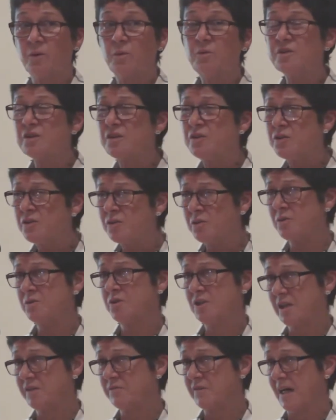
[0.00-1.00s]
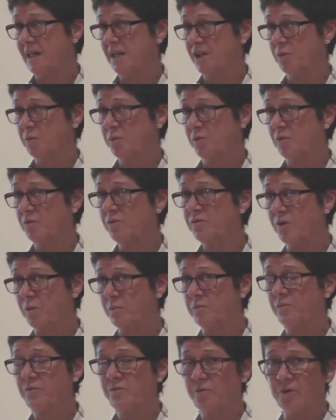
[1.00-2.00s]
was hugely valuable
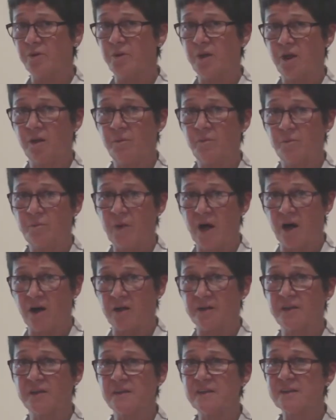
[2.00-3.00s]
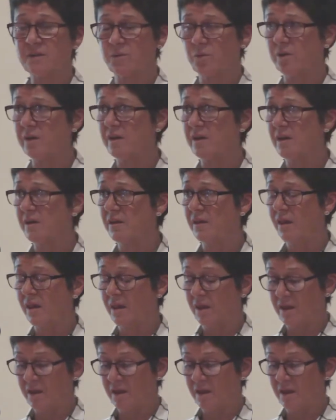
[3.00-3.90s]
for the partners within